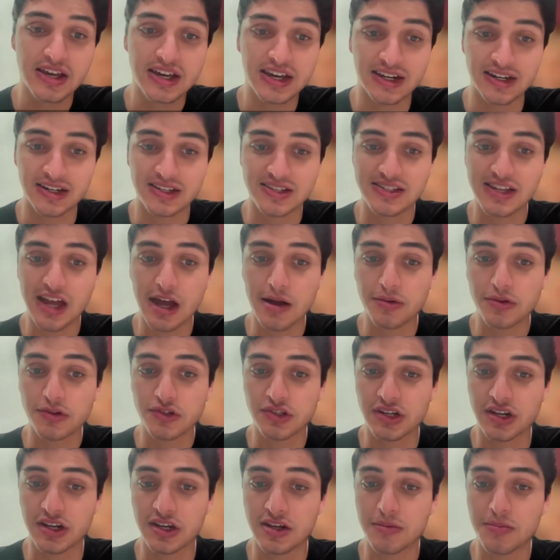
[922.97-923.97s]
and establish
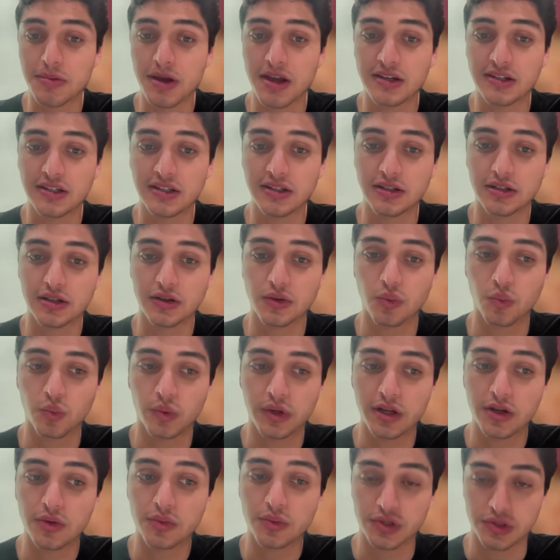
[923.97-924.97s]
an independent,
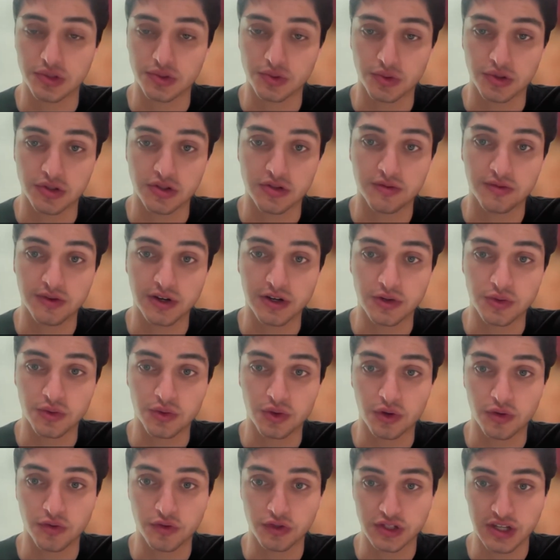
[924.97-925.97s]
well-resourced federal
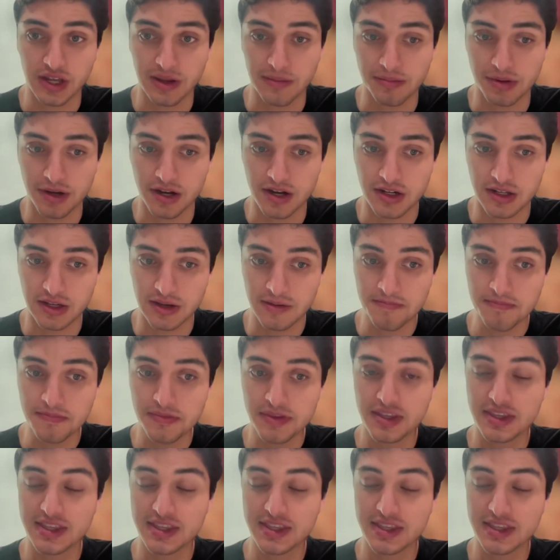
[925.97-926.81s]
oversight body